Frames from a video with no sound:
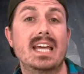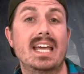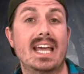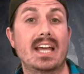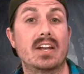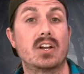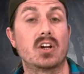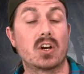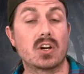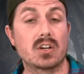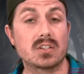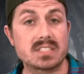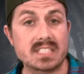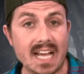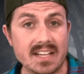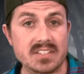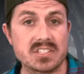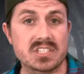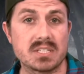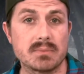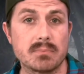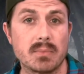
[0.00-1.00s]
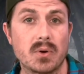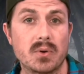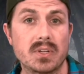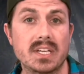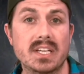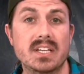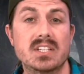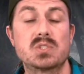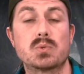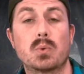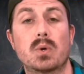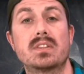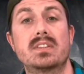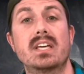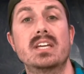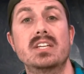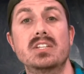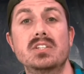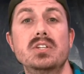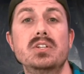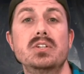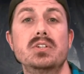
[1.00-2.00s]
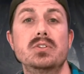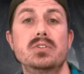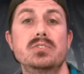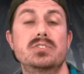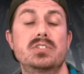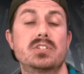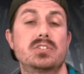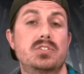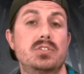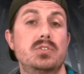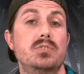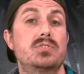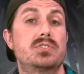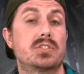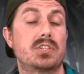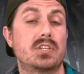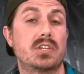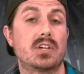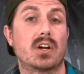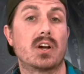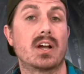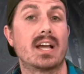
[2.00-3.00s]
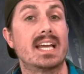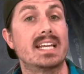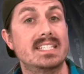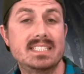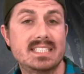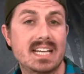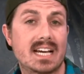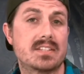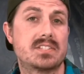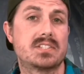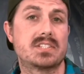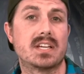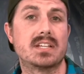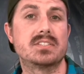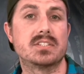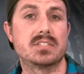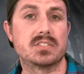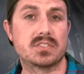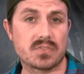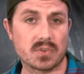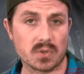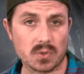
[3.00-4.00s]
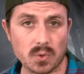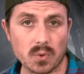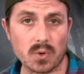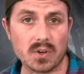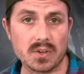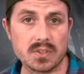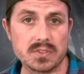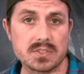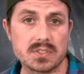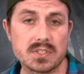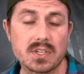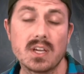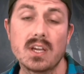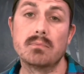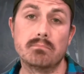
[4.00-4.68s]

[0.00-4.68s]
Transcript: and her testimony is what they used to secure a death sentence for Lawrence.